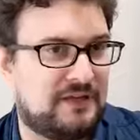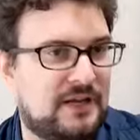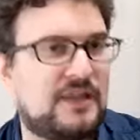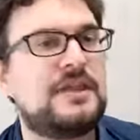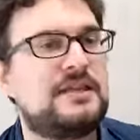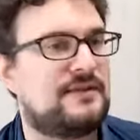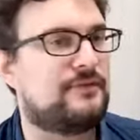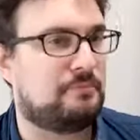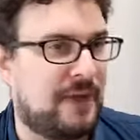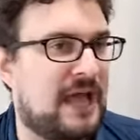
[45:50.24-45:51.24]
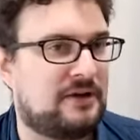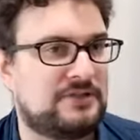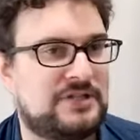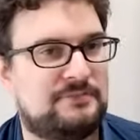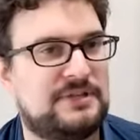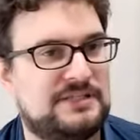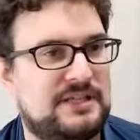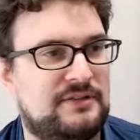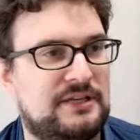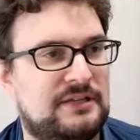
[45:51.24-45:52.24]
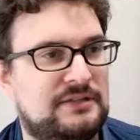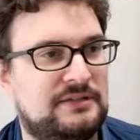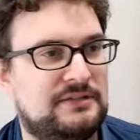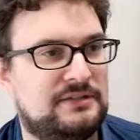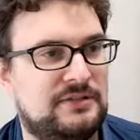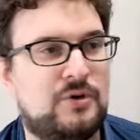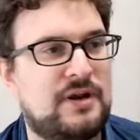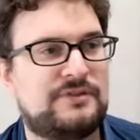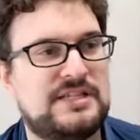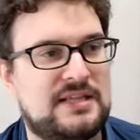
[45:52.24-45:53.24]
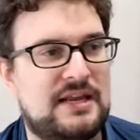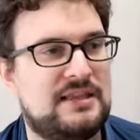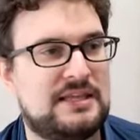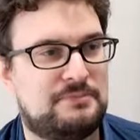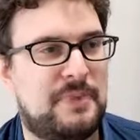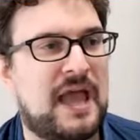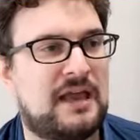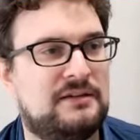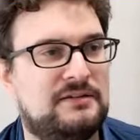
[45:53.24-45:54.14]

Nothing is ever bad on Japanese TV. No one ever says anything is bad.